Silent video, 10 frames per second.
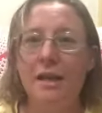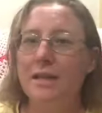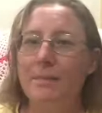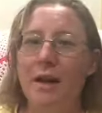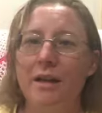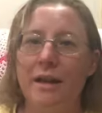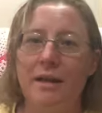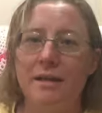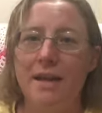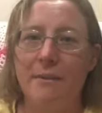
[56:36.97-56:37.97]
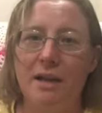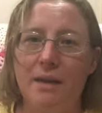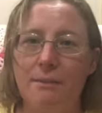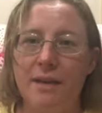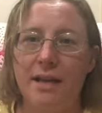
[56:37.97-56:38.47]
is by that same
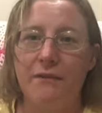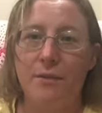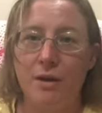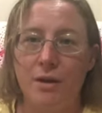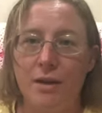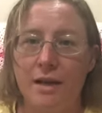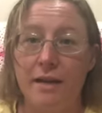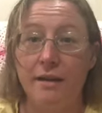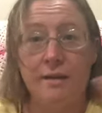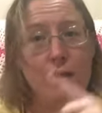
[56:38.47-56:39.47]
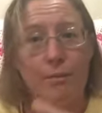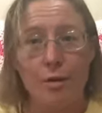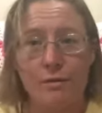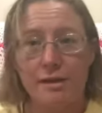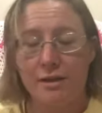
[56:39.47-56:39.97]
company from the UK that's not Pole
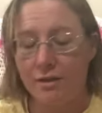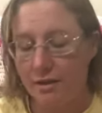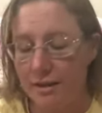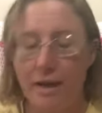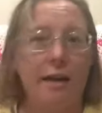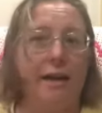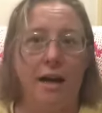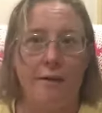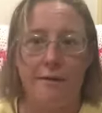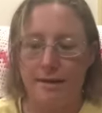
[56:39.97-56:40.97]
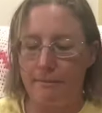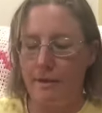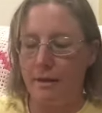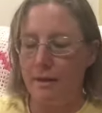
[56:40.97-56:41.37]
Stitches and I can't remember.